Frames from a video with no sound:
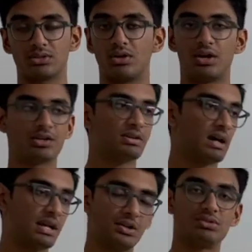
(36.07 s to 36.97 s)
or you
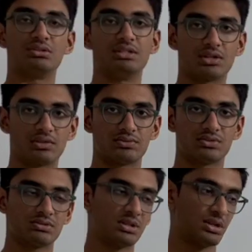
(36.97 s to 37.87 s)
can't use neither of
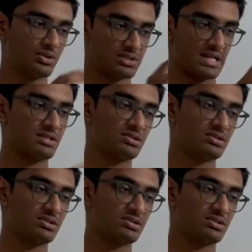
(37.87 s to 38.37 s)
those to change